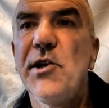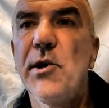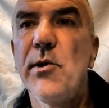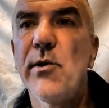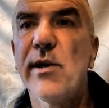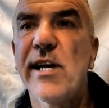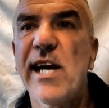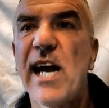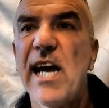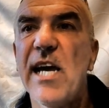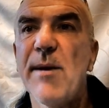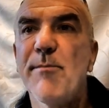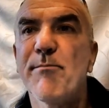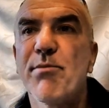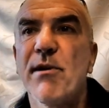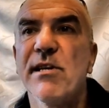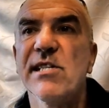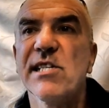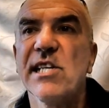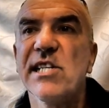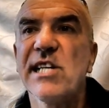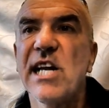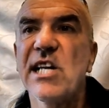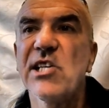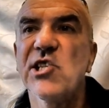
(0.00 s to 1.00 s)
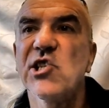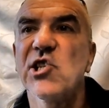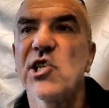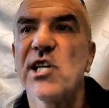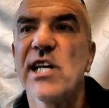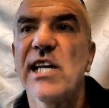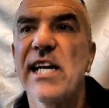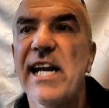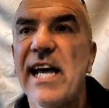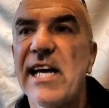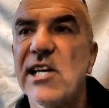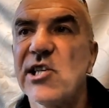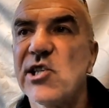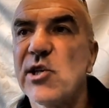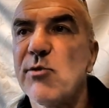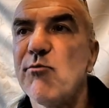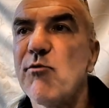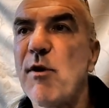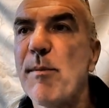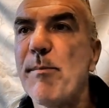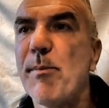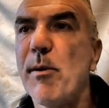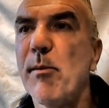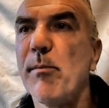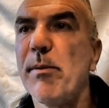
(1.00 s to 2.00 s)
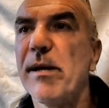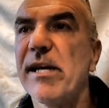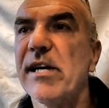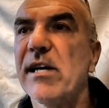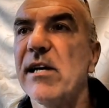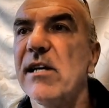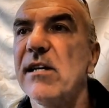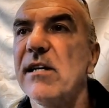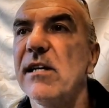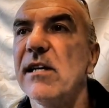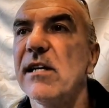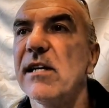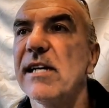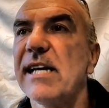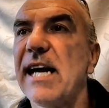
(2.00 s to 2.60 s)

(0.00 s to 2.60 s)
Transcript: UK presidential election Republican